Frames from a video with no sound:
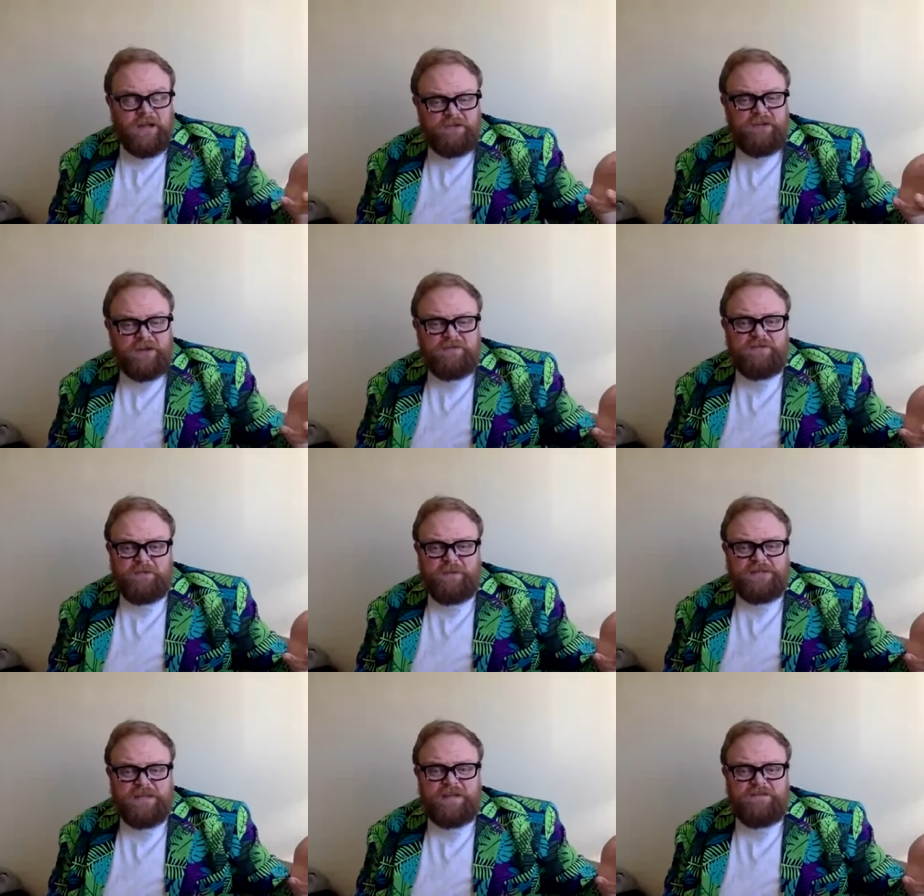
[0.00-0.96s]
you ready for
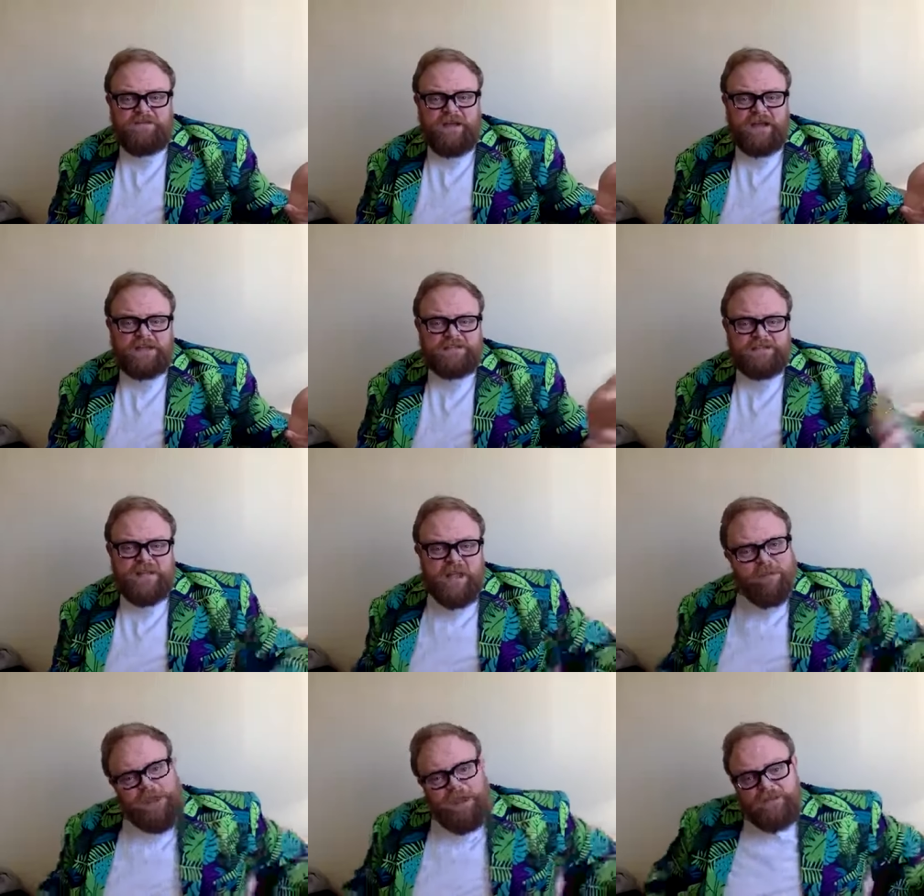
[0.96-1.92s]
me 10
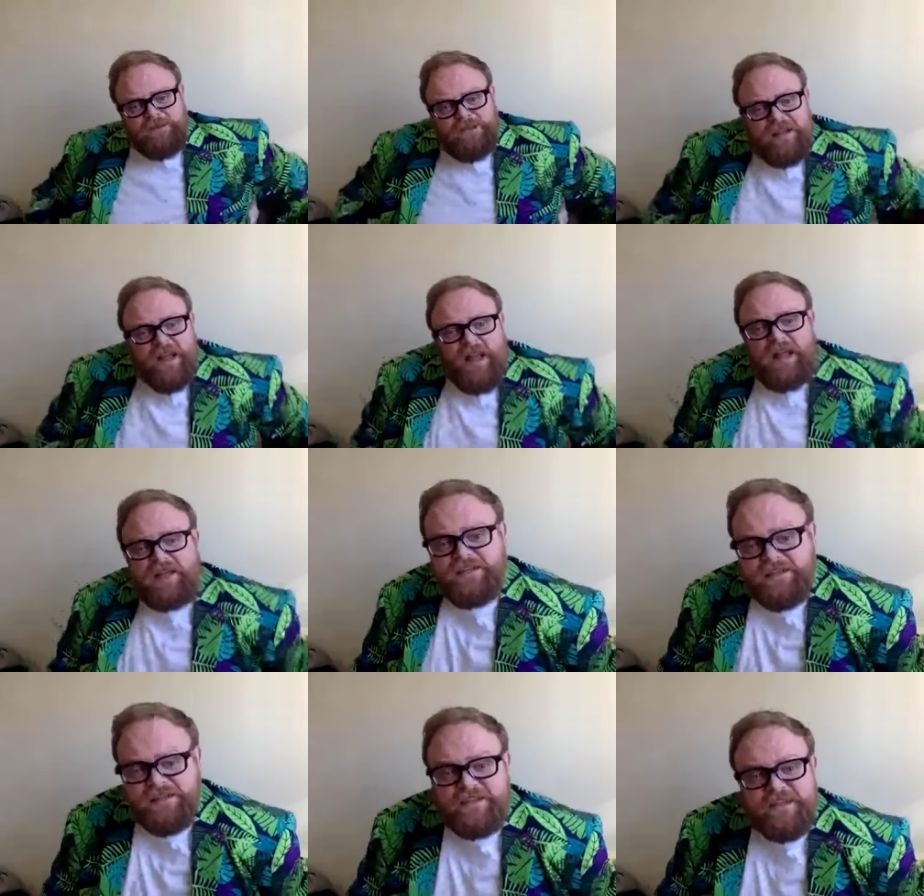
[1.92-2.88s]
facts about
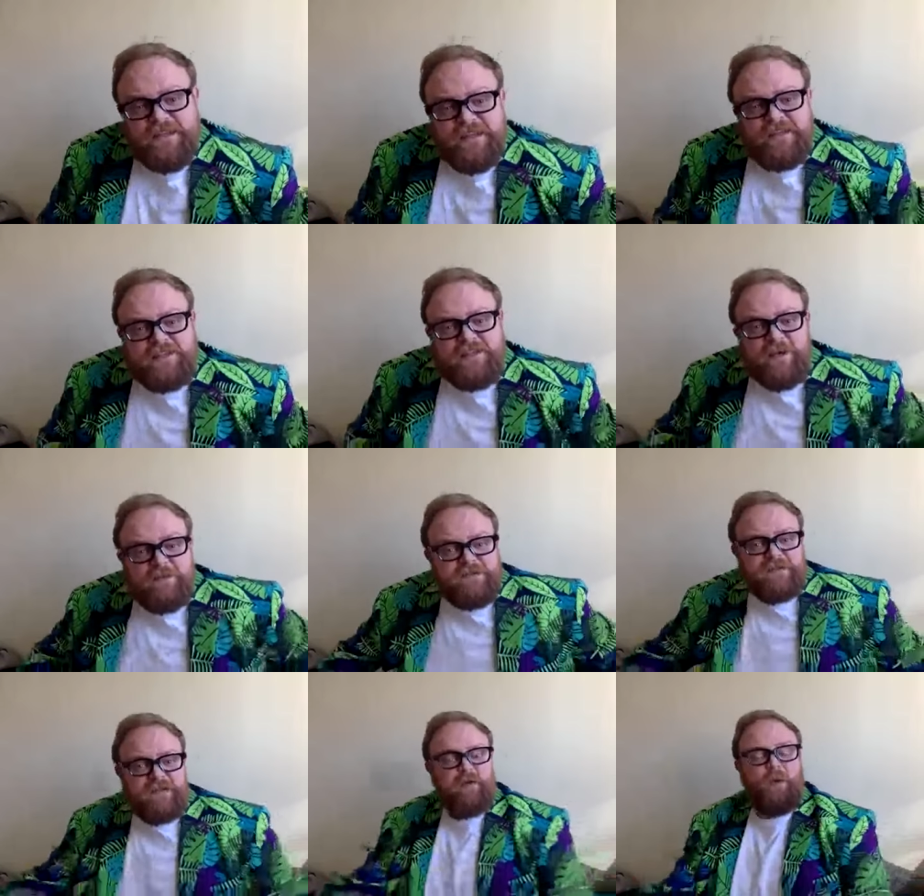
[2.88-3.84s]
ancient
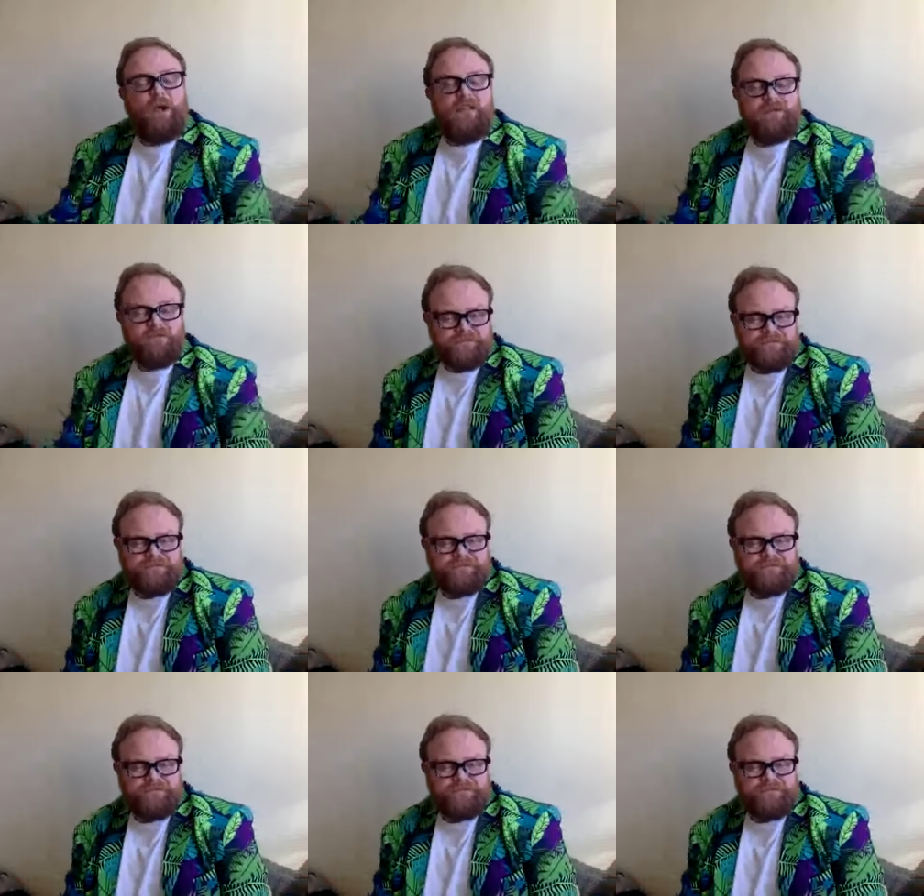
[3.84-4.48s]
Egypt? Well,